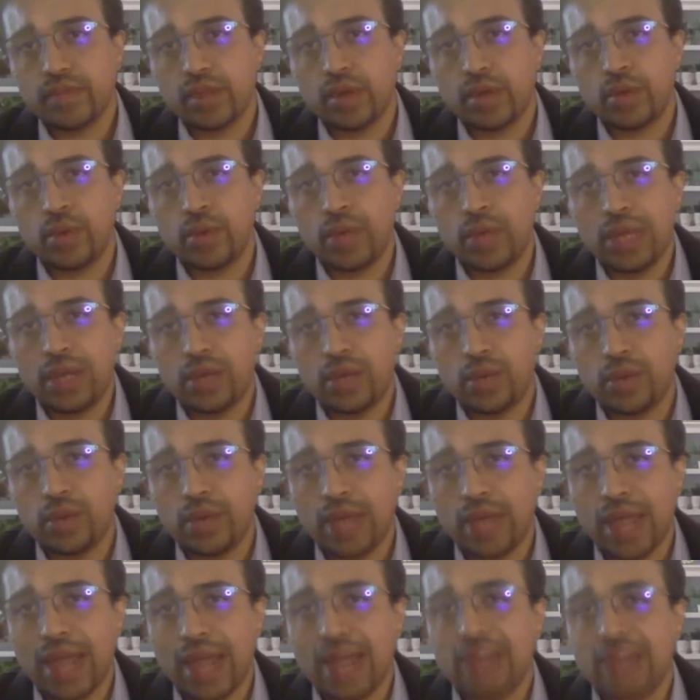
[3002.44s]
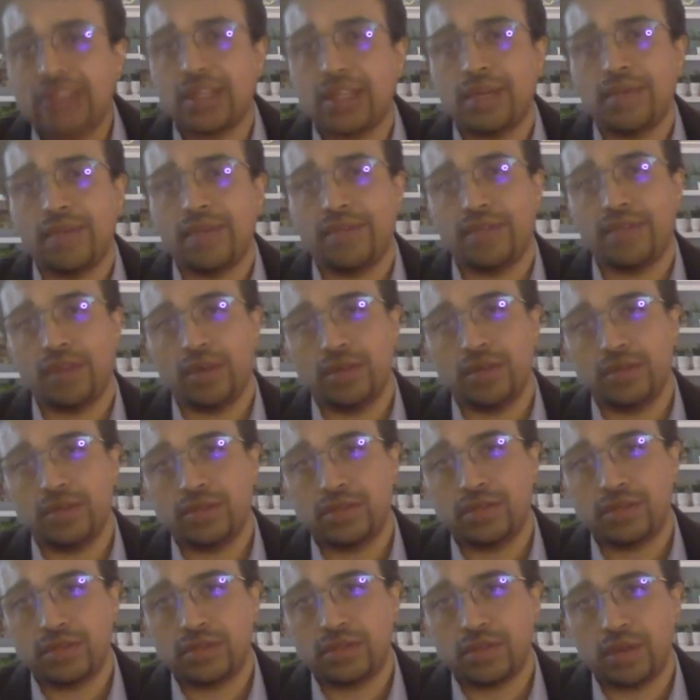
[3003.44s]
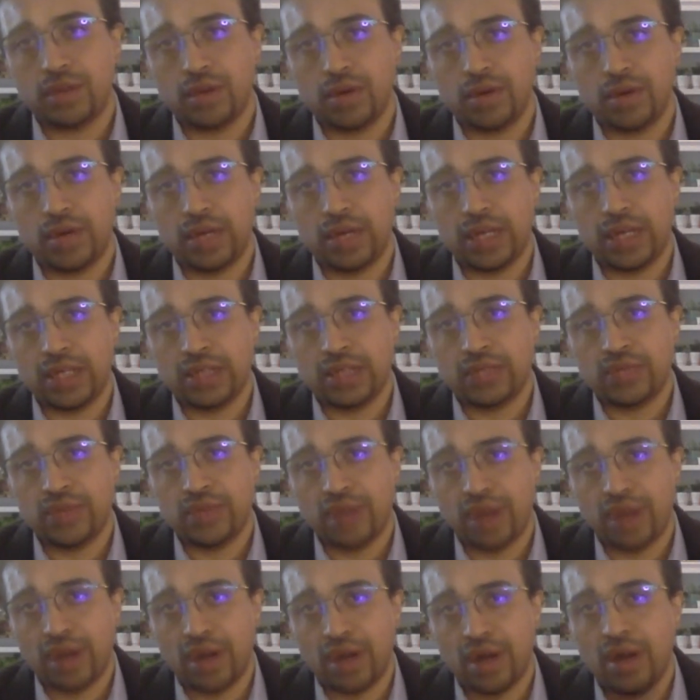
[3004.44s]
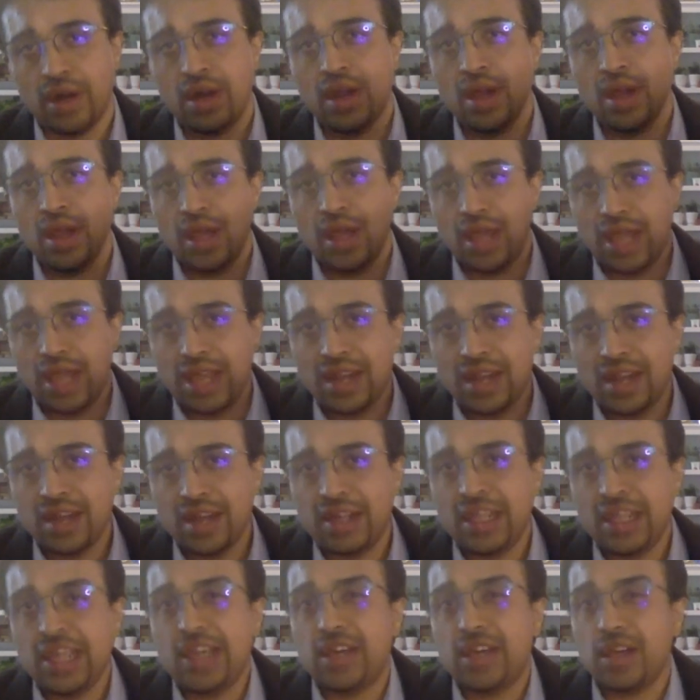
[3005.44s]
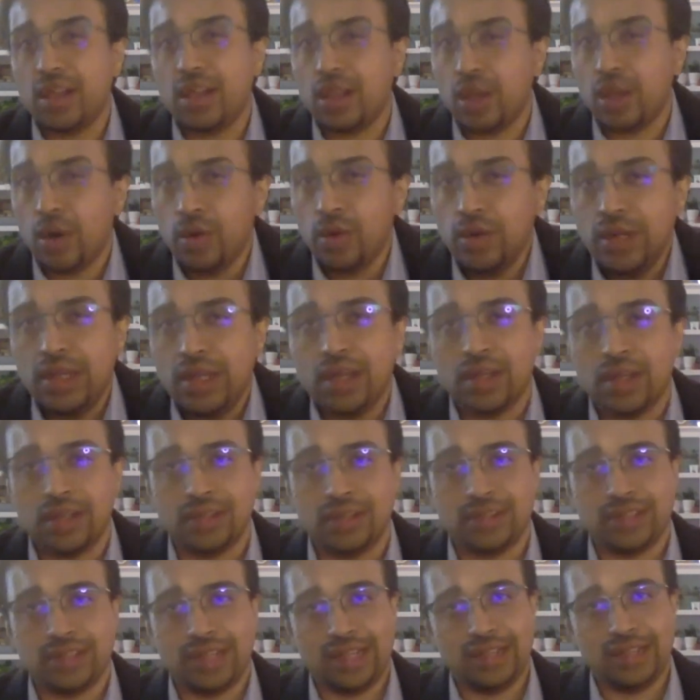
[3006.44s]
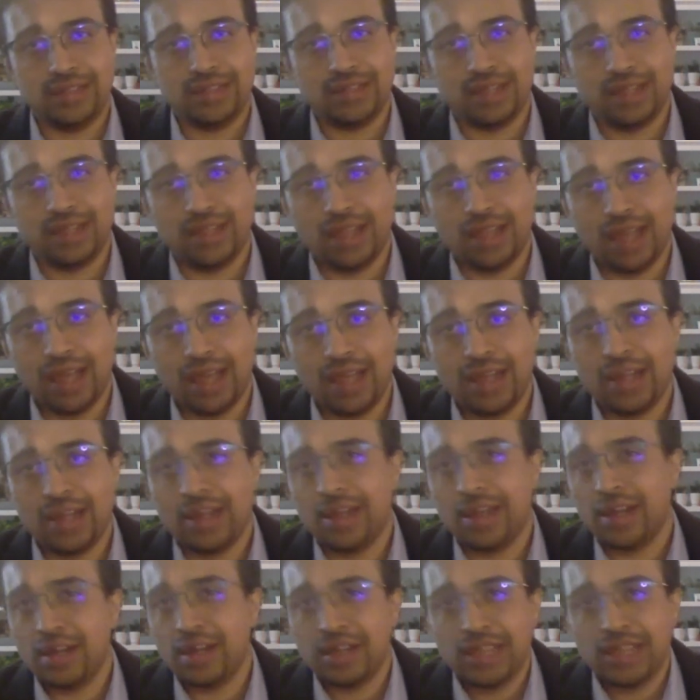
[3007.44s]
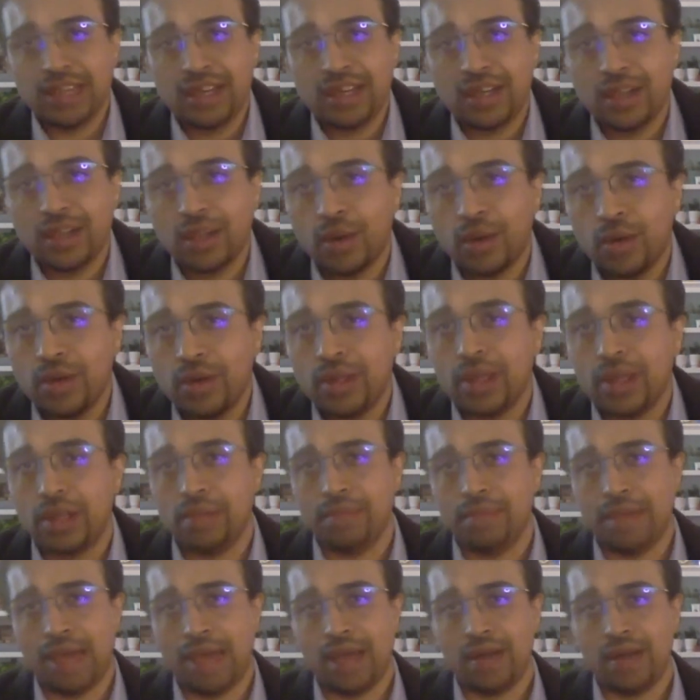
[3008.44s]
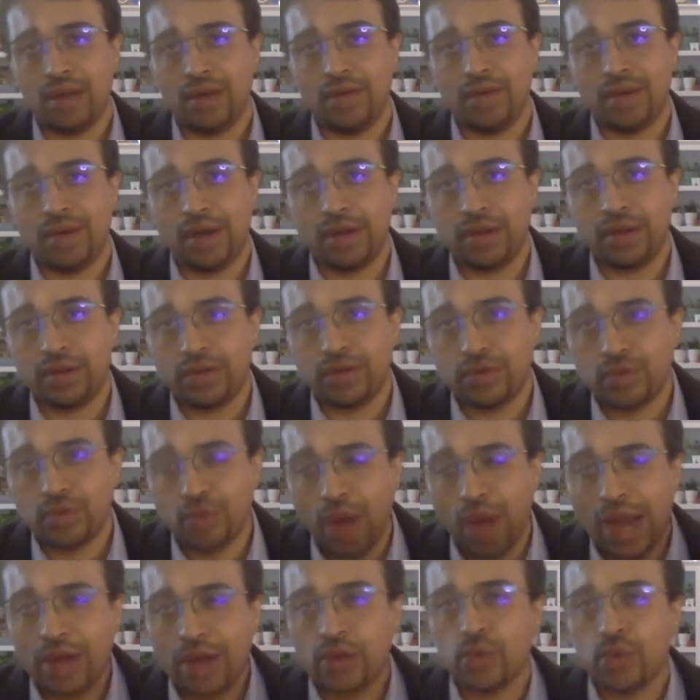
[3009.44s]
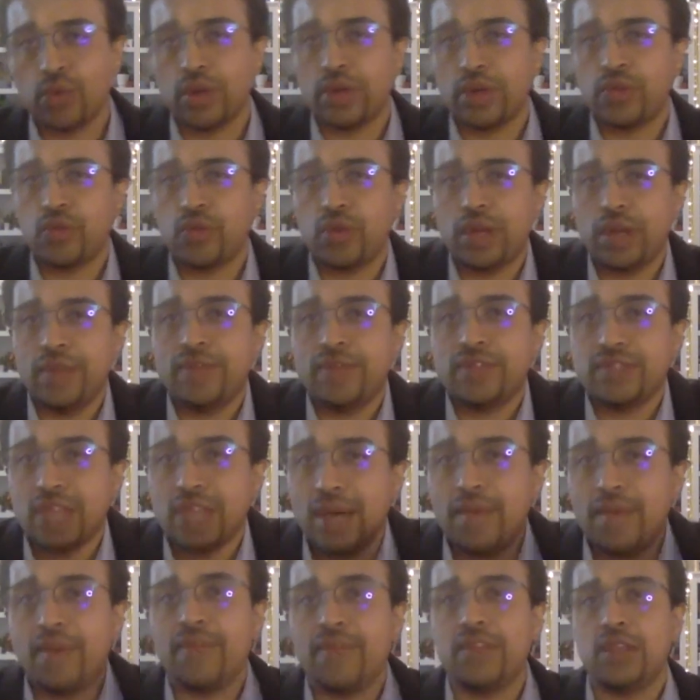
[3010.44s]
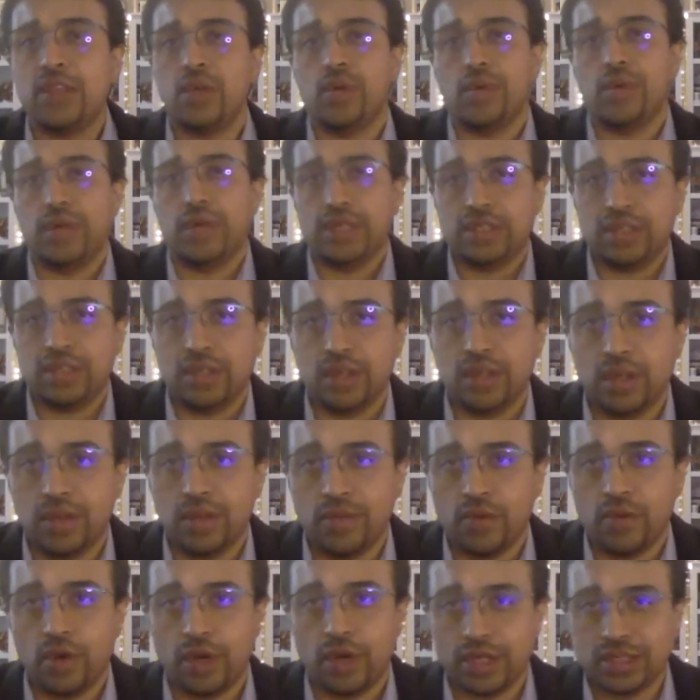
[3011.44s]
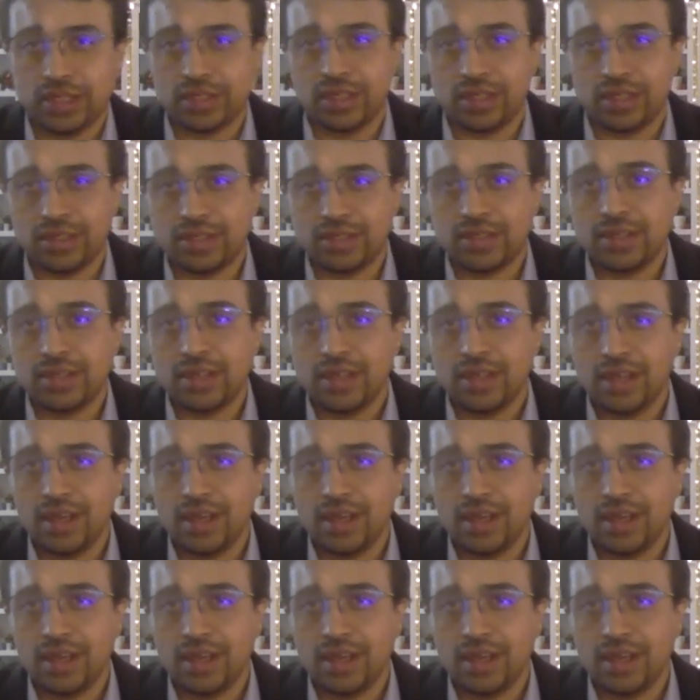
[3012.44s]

recreate some of those stories where in a decolonial sense and in, in a decolonial manner where you try to retrieve some of the original voices yeah